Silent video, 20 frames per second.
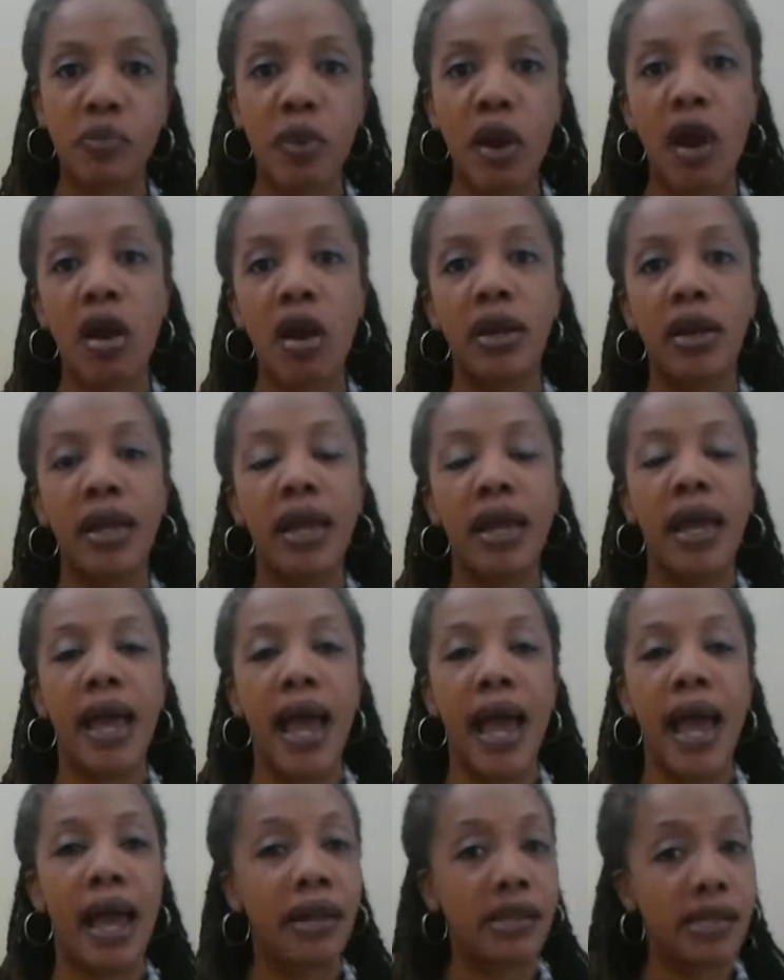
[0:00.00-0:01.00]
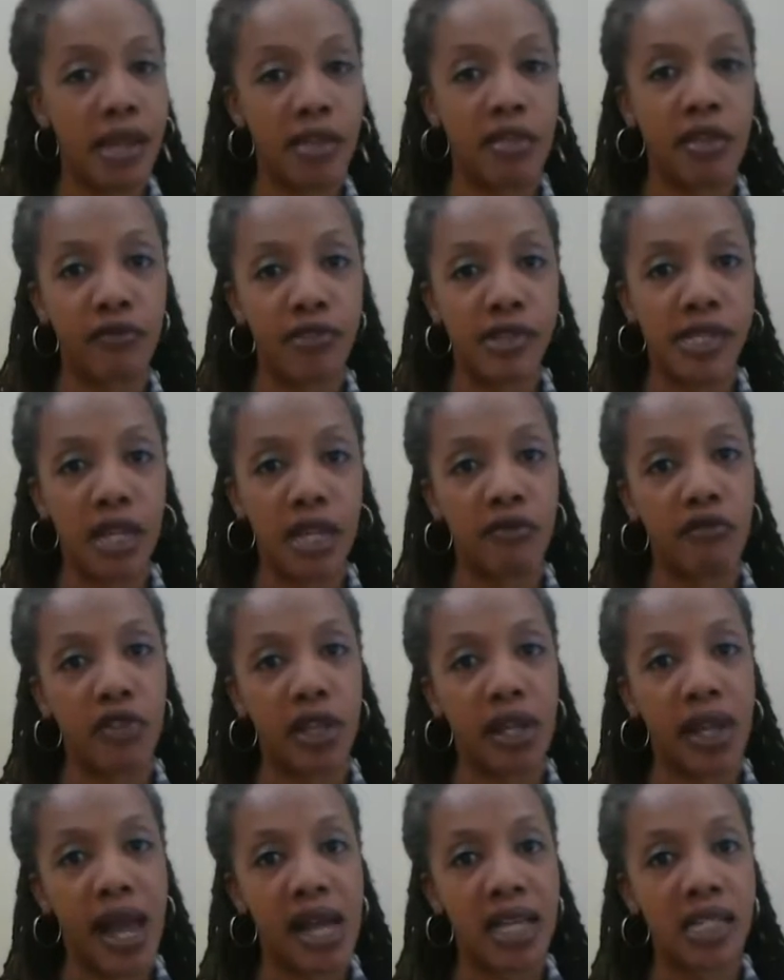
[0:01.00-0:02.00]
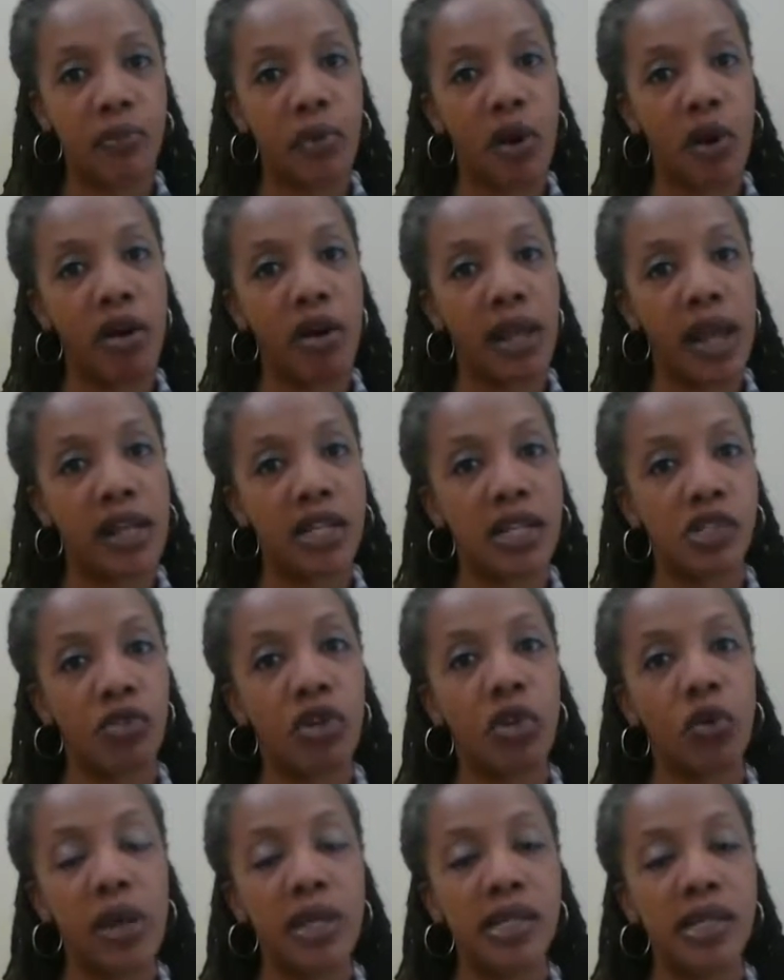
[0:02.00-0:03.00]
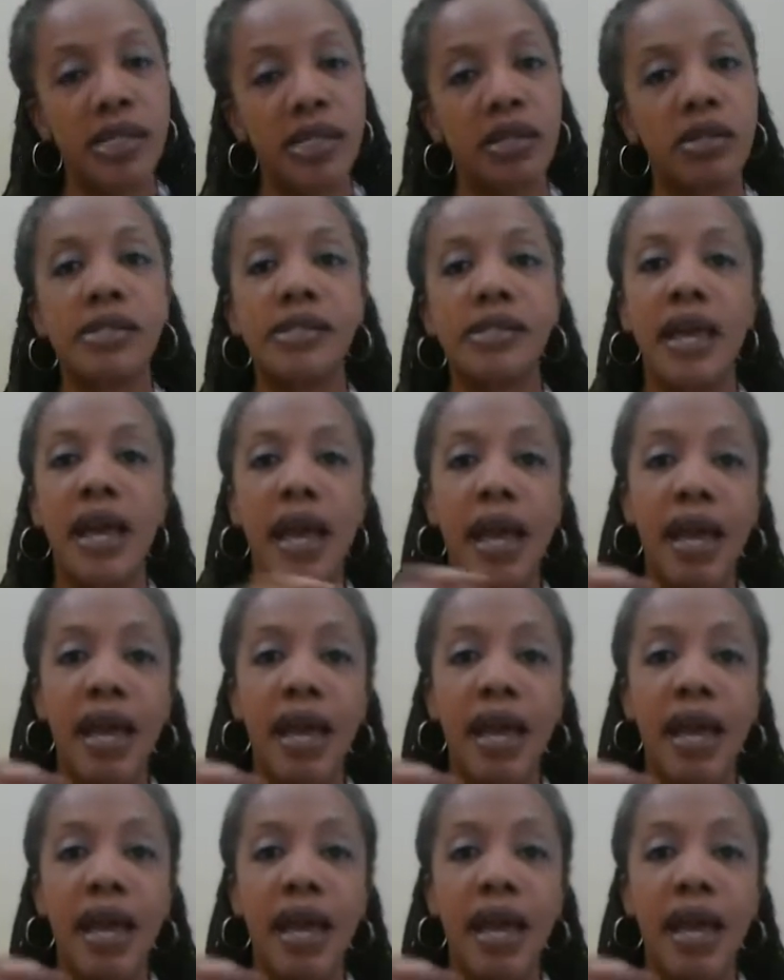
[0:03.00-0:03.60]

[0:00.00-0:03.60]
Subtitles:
part, and say for the last part, answering questions,